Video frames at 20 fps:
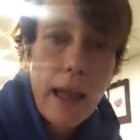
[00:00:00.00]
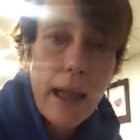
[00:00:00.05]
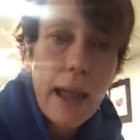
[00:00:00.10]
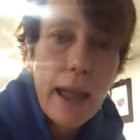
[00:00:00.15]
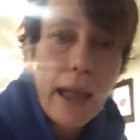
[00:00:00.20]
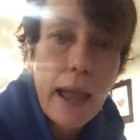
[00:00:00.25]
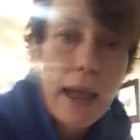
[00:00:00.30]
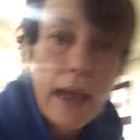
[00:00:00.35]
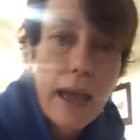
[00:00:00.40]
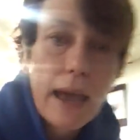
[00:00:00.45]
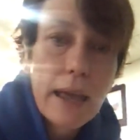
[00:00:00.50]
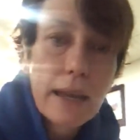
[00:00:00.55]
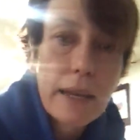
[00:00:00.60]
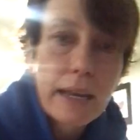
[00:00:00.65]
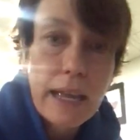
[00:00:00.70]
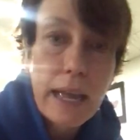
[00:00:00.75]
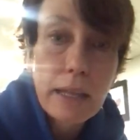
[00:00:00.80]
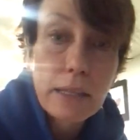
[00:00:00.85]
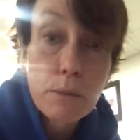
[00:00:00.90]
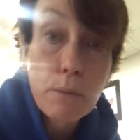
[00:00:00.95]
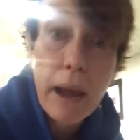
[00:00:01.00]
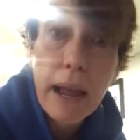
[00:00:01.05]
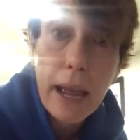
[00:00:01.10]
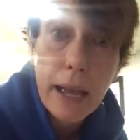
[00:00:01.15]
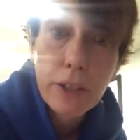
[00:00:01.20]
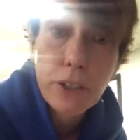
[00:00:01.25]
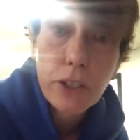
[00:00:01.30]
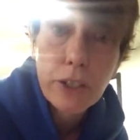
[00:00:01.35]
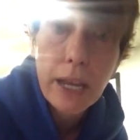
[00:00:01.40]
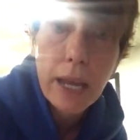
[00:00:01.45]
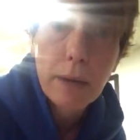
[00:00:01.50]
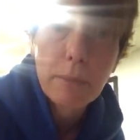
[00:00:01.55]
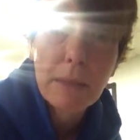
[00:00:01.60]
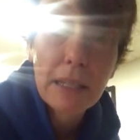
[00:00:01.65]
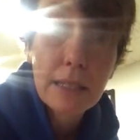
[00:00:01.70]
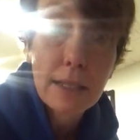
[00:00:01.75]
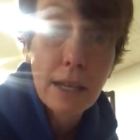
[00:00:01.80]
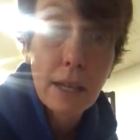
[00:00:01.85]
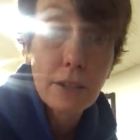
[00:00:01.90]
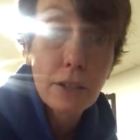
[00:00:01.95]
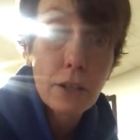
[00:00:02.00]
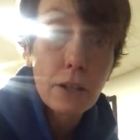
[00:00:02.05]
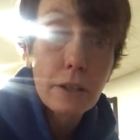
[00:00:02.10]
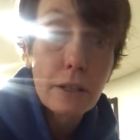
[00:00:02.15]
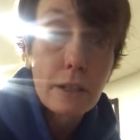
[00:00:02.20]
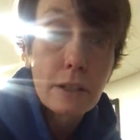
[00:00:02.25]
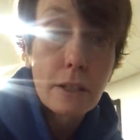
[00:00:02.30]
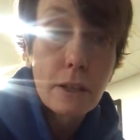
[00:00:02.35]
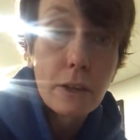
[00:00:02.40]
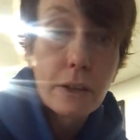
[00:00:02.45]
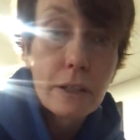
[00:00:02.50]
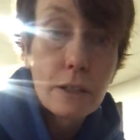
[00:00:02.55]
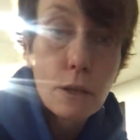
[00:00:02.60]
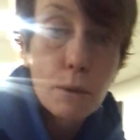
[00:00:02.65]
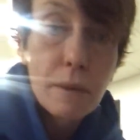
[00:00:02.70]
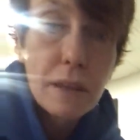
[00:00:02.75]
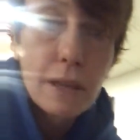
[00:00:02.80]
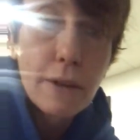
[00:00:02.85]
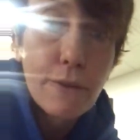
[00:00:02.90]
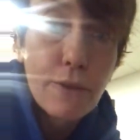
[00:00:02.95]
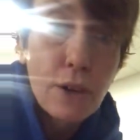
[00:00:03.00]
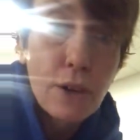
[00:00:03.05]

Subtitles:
and against my entertainment center. So this will be the